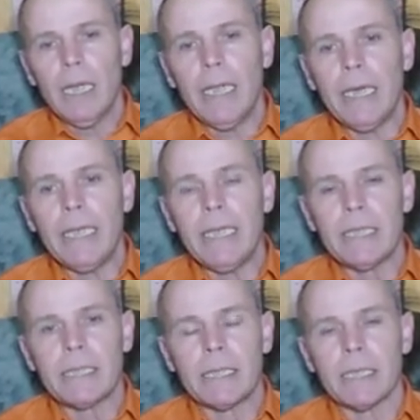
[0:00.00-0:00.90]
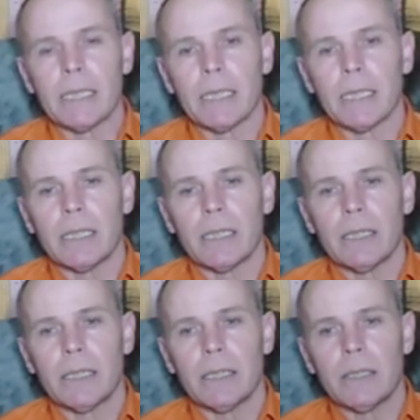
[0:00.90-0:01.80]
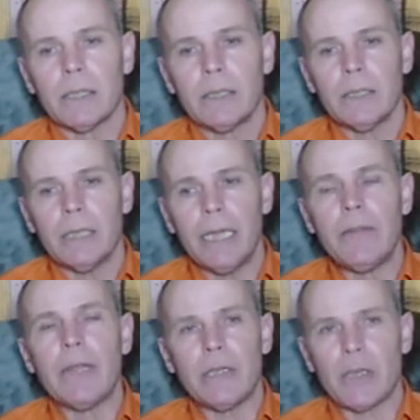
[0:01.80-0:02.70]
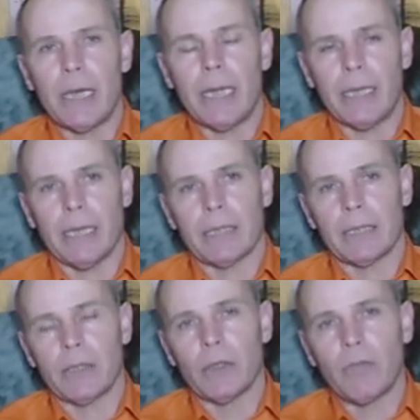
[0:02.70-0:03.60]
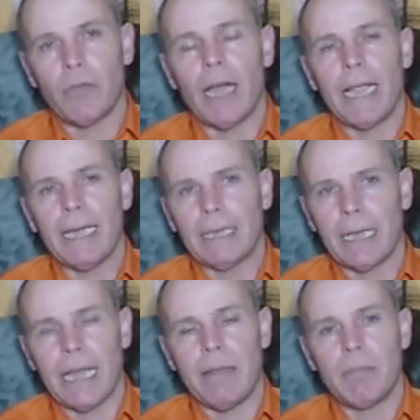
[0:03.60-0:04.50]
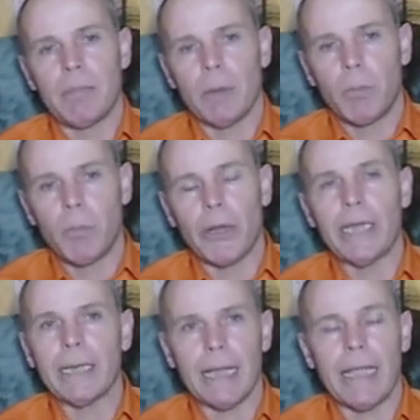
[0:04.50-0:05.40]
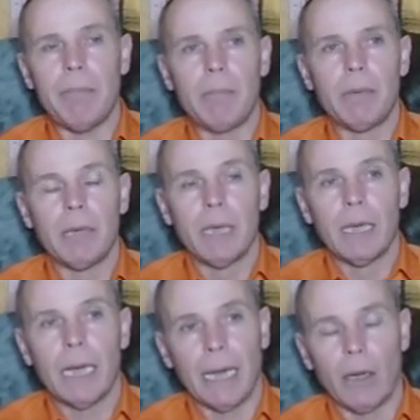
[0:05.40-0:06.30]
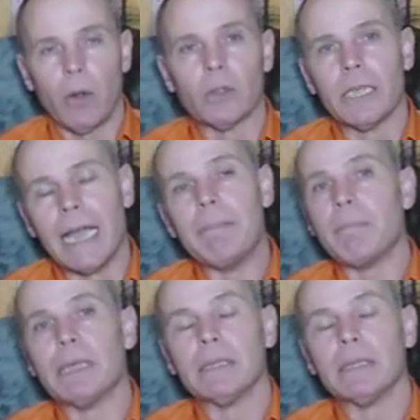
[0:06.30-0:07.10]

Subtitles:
It is in their genetics to find game, point game, and hold game.